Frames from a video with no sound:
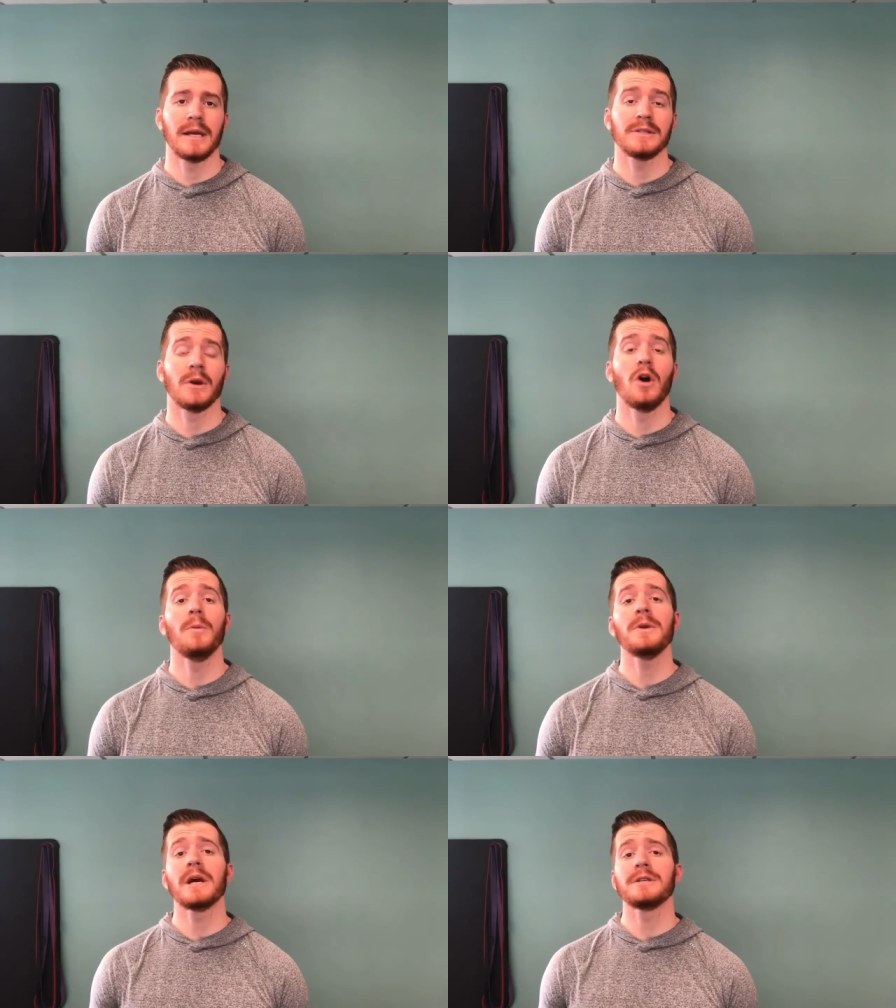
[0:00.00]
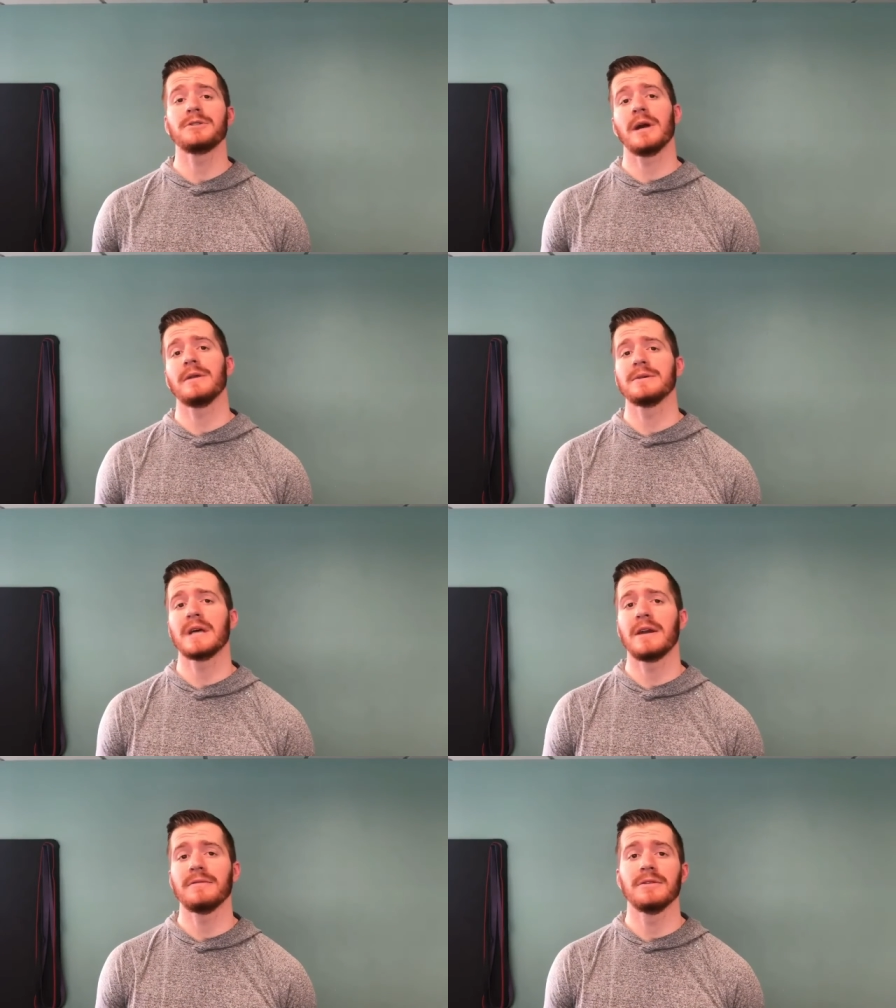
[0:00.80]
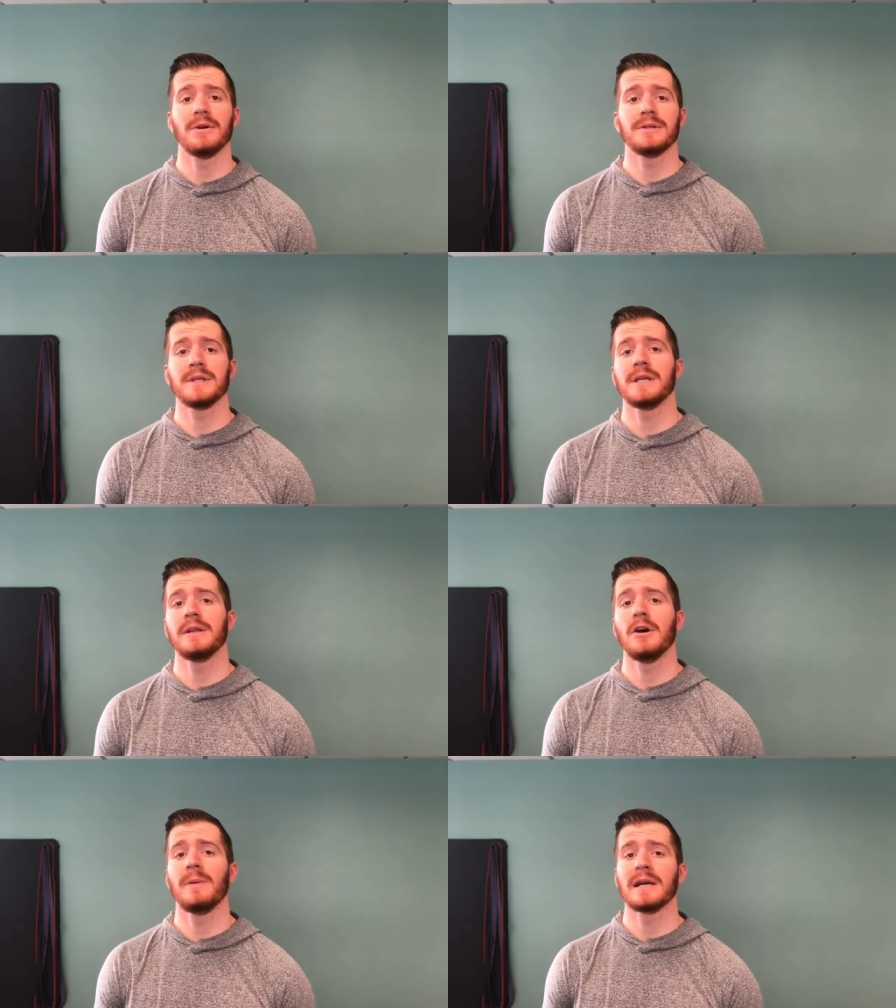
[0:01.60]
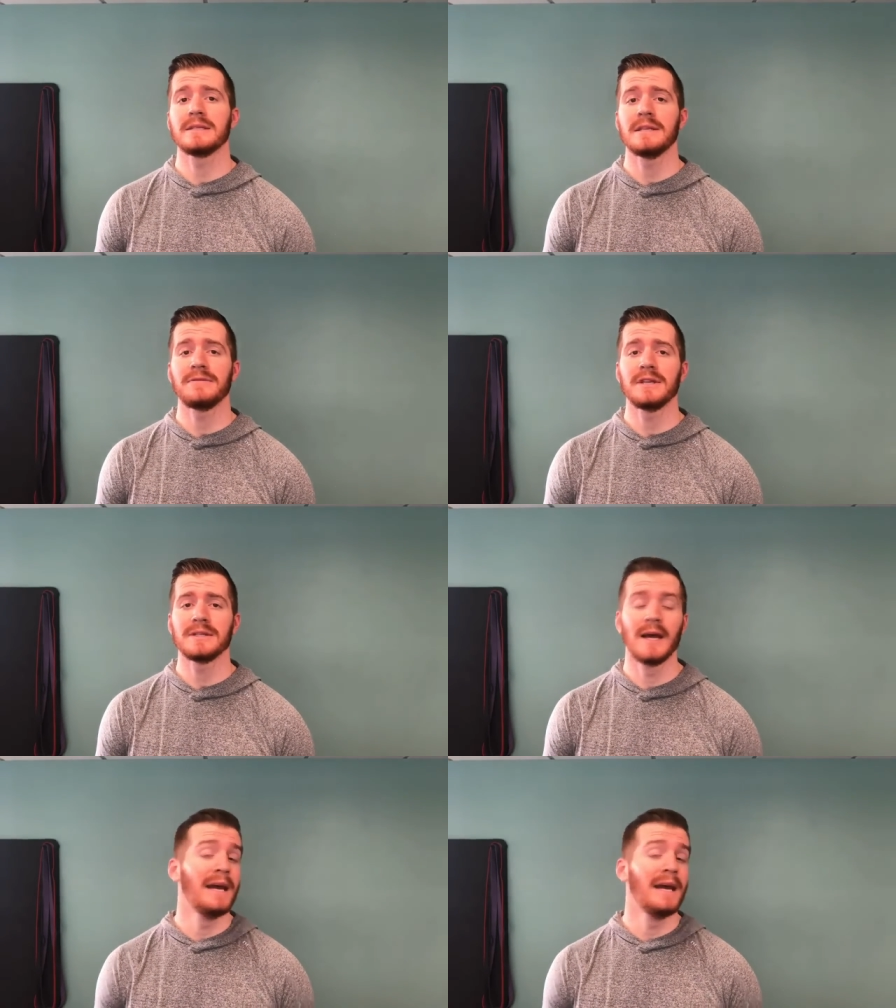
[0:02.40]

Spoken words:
So I hope you guys try those out if you're noticing any low back stiffness.